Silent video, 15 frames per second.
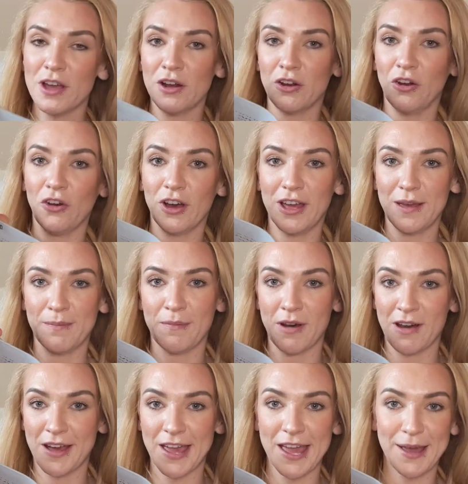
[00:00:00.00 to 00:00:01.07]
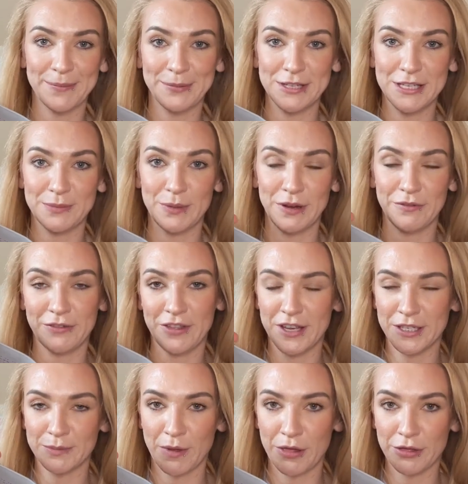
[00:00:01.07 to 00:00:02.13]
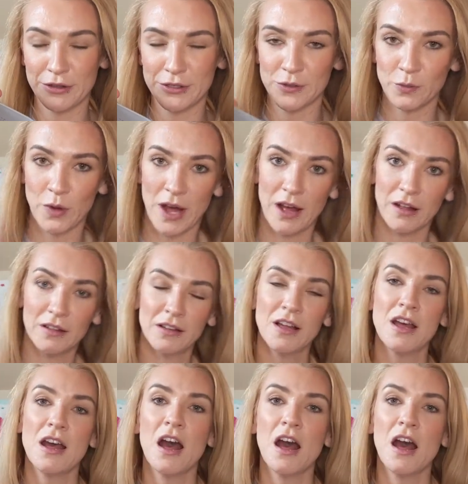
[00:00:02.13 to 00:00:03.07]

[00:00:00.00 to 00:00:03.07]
a lot in my empties bin for this month as well.